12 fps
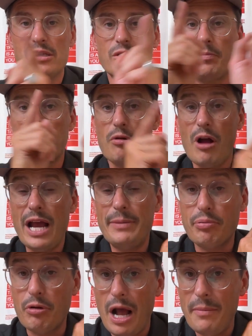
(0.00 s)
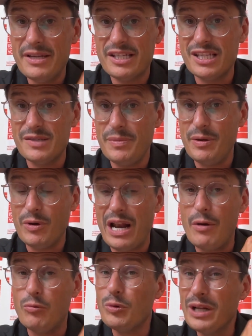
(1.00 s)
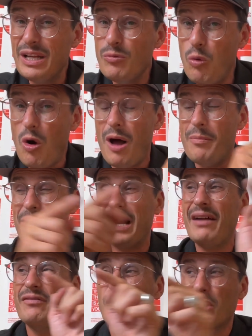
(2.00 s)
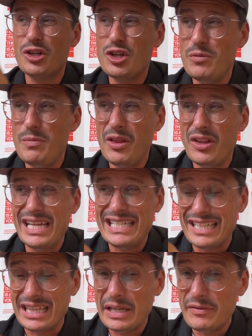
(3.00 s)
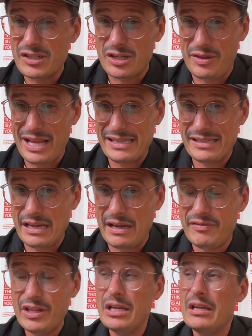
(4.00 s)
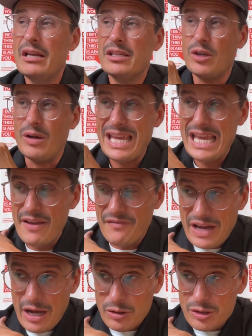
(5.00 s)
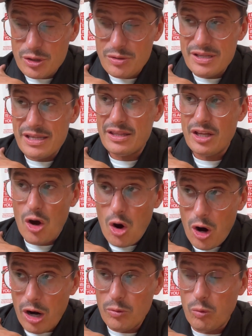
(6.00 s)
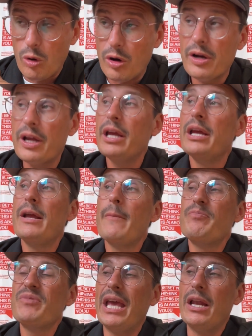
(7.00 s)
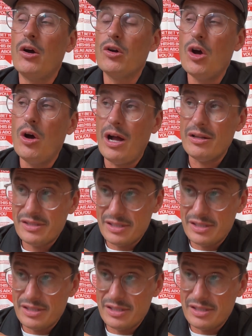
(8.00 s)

So pride promises me what I really want, but I've learned humility delivers all that stuff. So if I'll do the hard work and I'll go